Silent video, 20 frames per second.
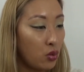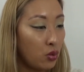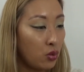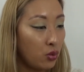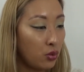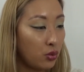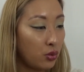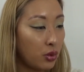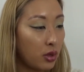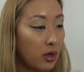
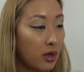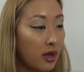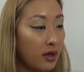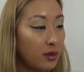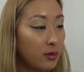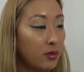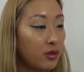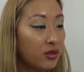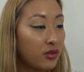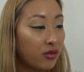Ooh, I
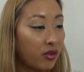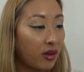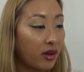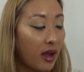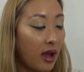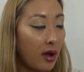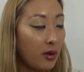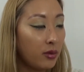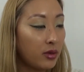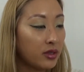almost
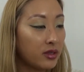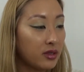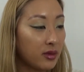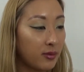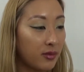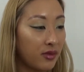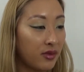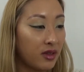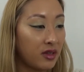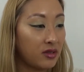forgot what
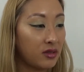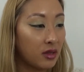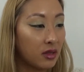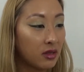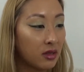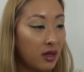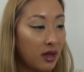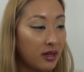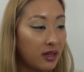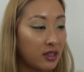some of these
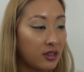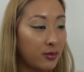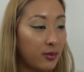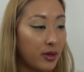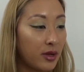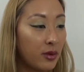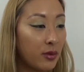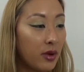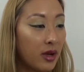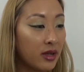look like. It's
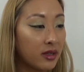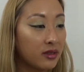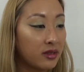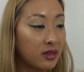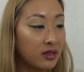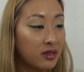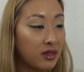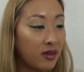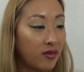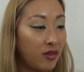been a while
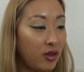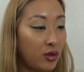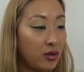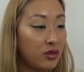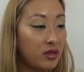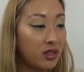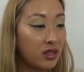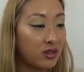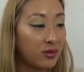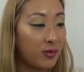since I've
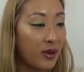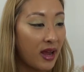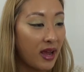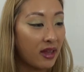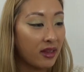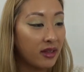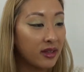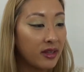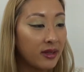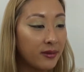used this
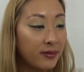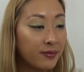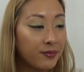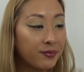palette.